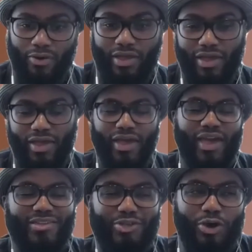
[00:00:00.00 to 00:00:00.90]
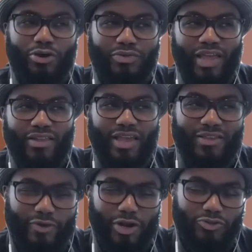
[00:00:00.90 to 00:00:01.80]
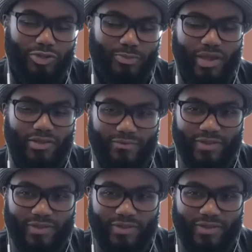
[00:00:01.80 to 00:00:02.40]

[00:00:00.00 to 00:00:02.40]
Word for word: Mm-hmm. Yes. And so that that's very introspective. That